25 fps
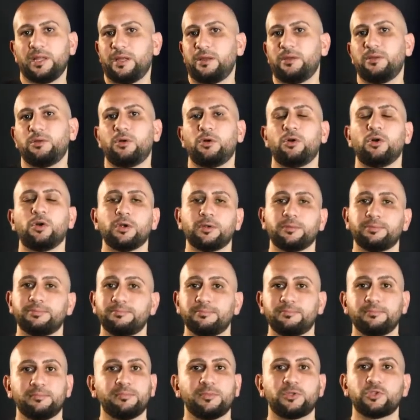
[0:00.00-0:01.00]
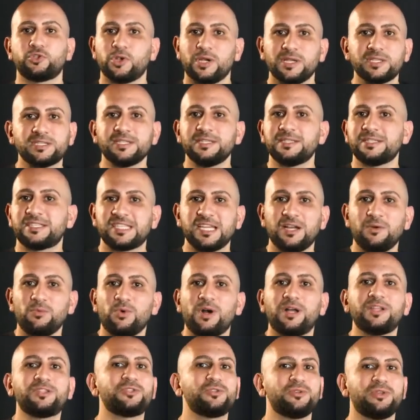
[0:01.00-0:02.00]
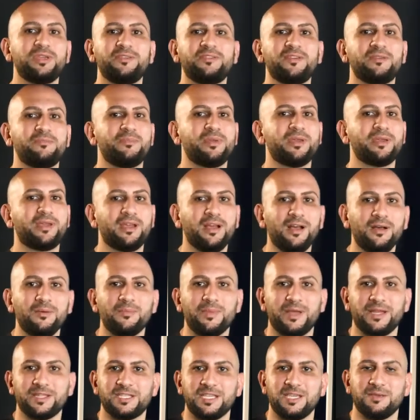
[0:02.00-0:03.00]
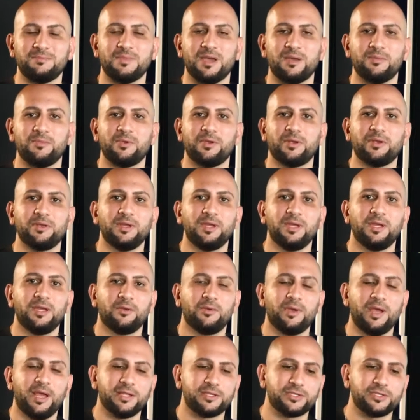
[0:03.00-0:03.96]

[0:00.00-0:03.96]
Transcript: or trust in someone to even become a team member, right?